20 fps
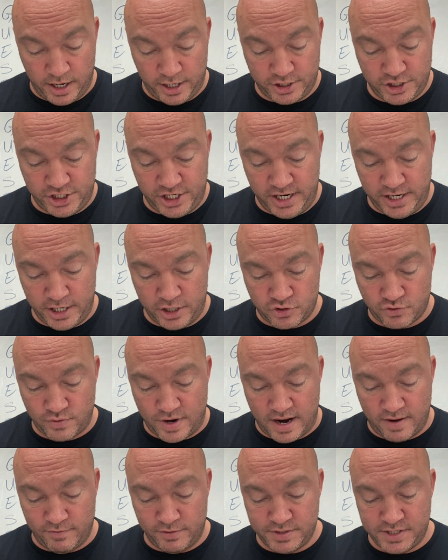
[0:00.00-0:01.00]
cheetah
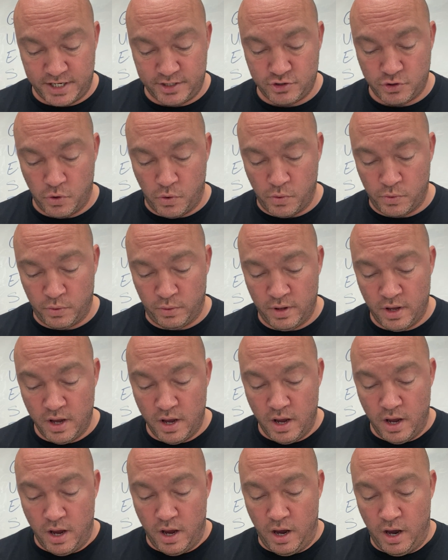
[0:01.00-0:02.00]
travels a total
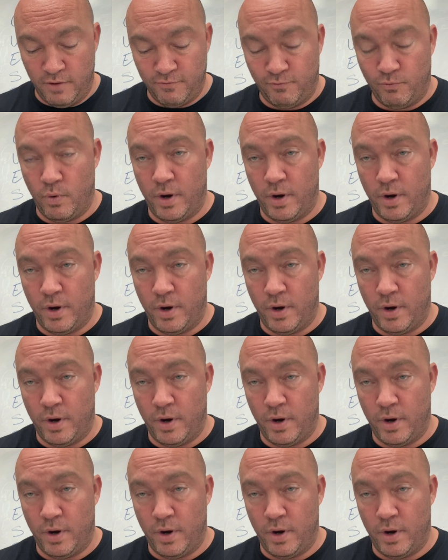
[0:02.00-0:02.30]
of